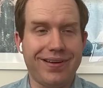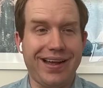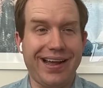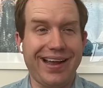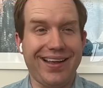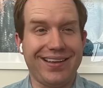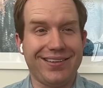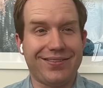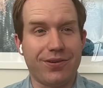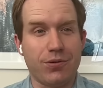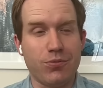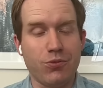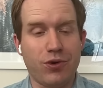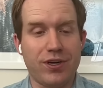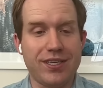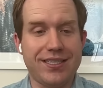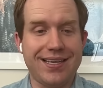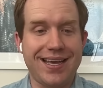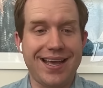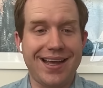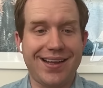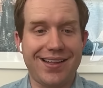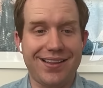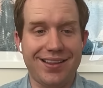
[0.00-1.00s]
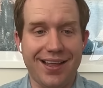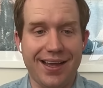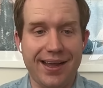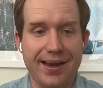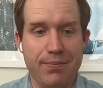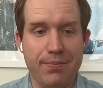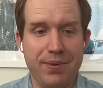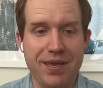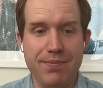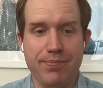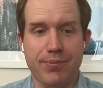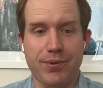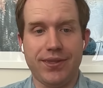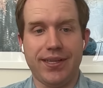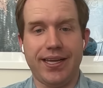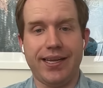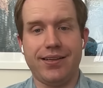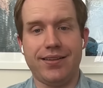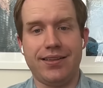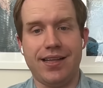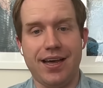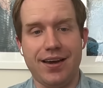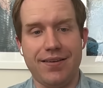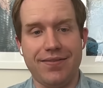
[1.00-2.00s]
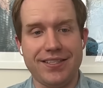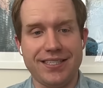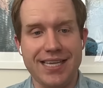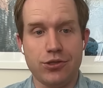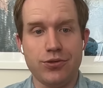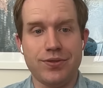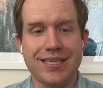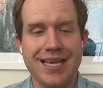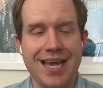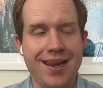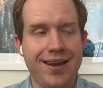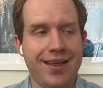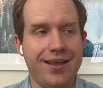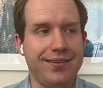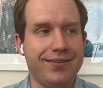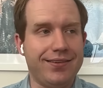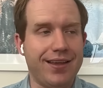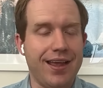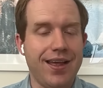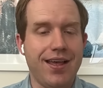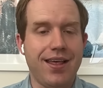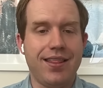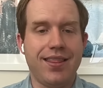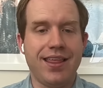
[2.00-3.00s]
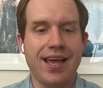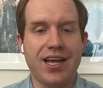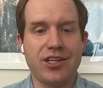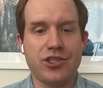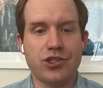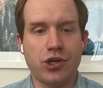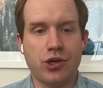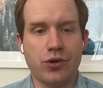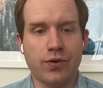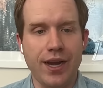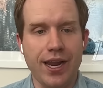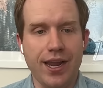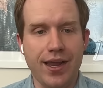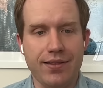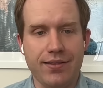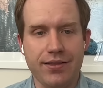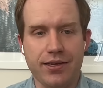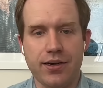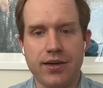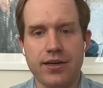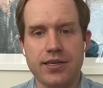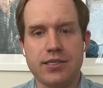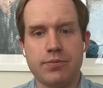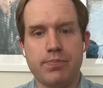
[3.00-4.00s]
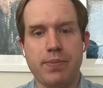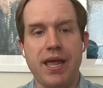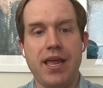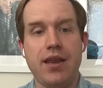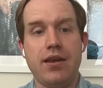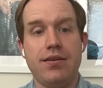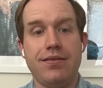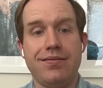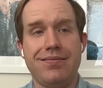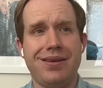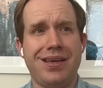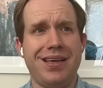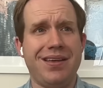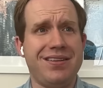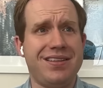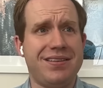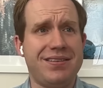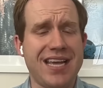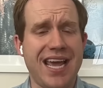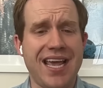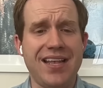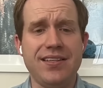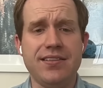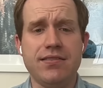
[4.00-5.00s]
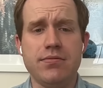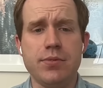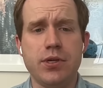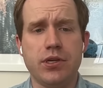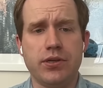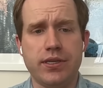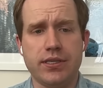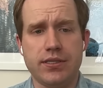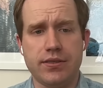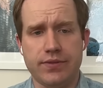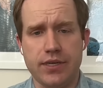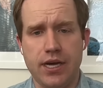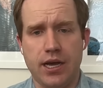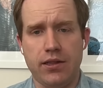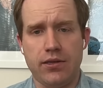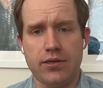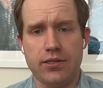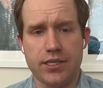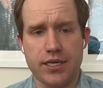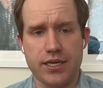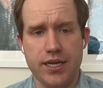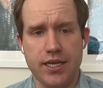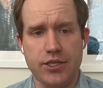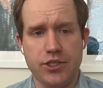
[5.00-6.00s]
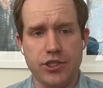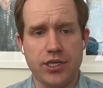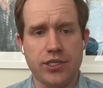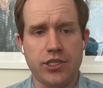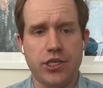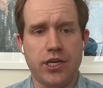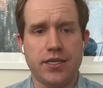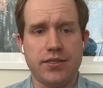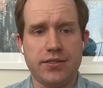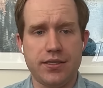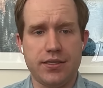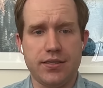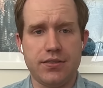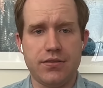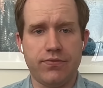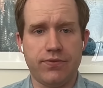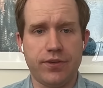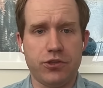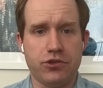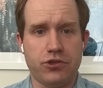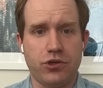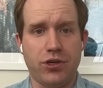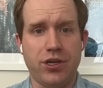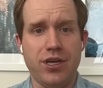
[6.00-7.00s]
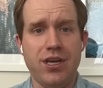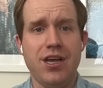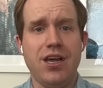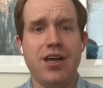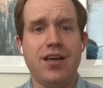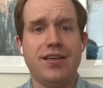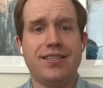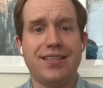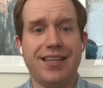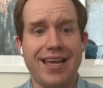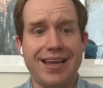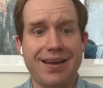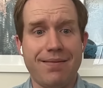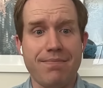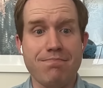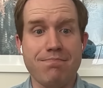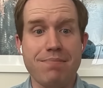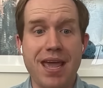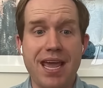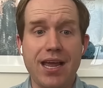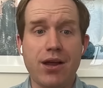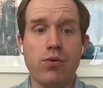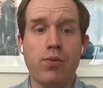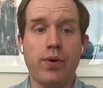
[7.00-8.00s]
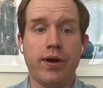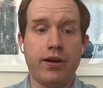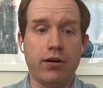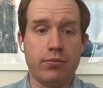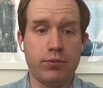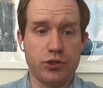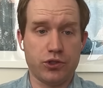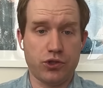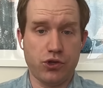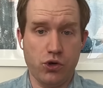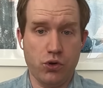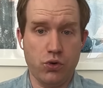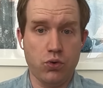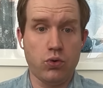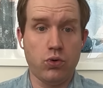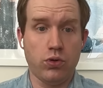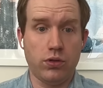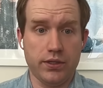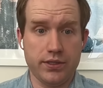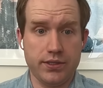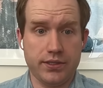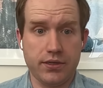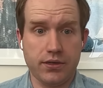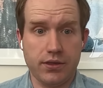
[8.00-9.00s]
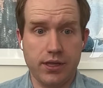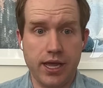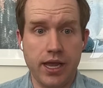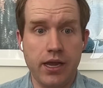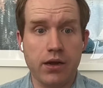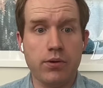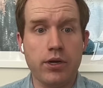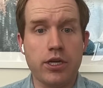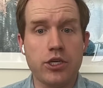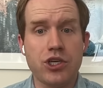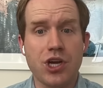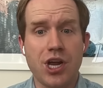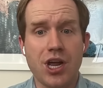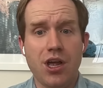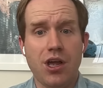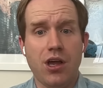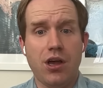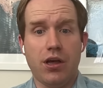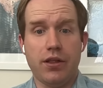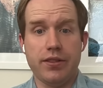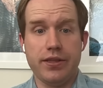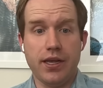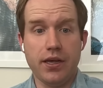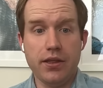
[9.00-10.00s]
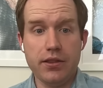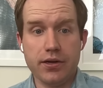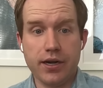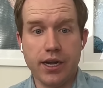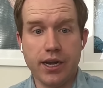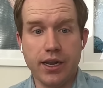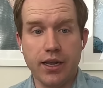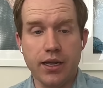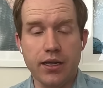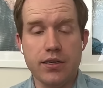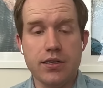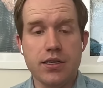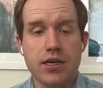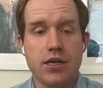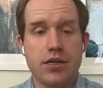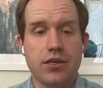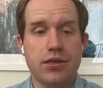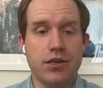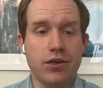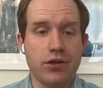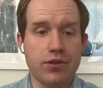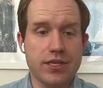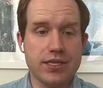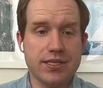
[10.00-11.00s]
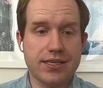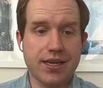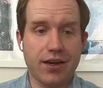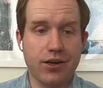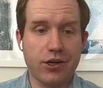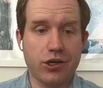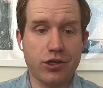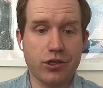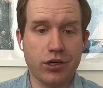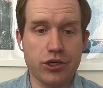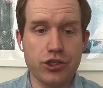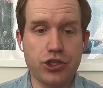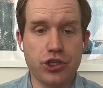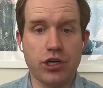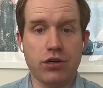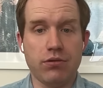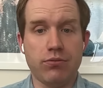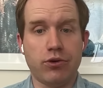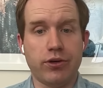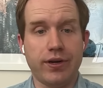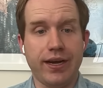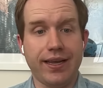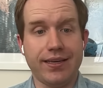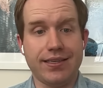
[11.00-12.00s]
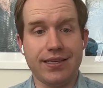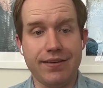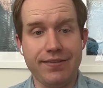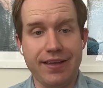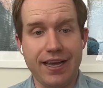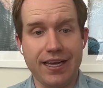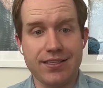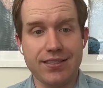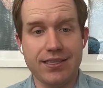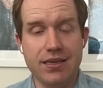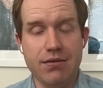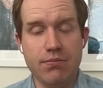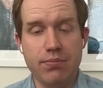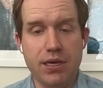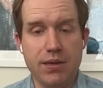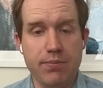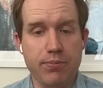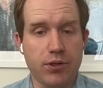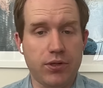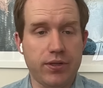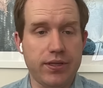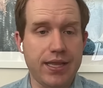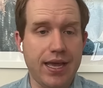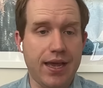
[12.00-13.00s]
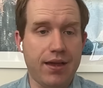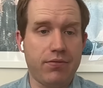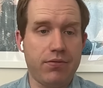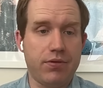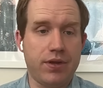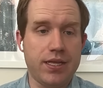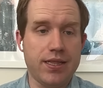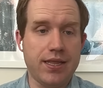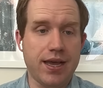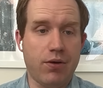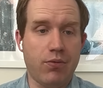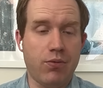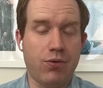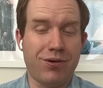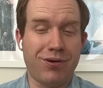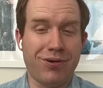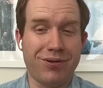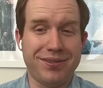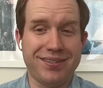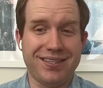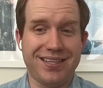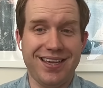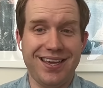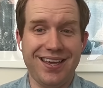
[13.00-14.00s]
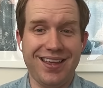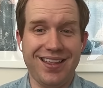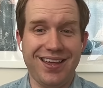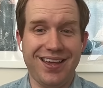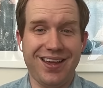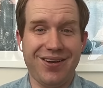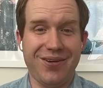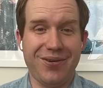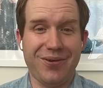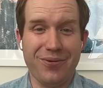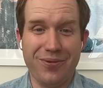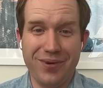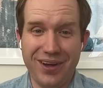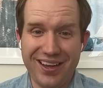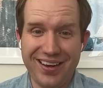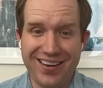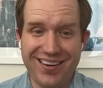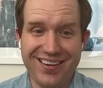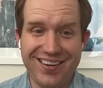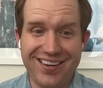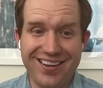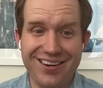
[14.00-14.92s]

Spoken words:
I guess for more tech-aligned people, like a lot of his lieutenants, that's great. And they're going to spend tens of millions of dollars in HHS, this is official, to like make wearables cool is their language. On the other hand, these kind of crunchier, more anti-vaccine people in that world say like, what?